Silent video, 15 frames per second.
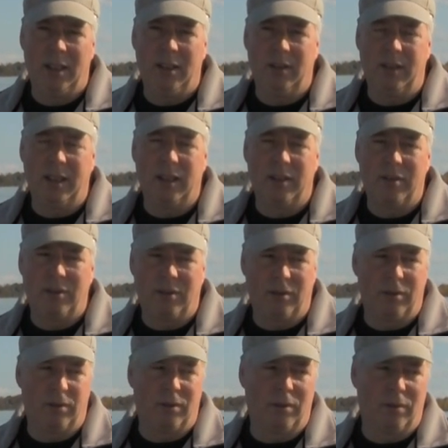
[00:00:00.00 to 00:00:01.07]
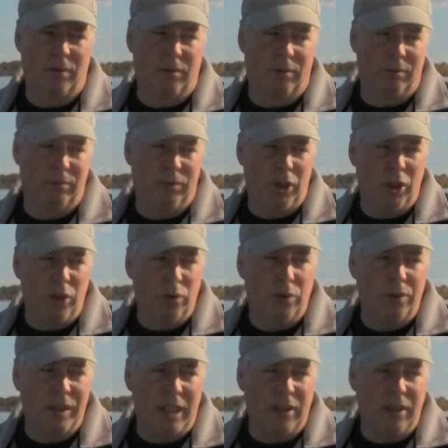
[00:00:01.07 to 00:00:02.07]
You get to use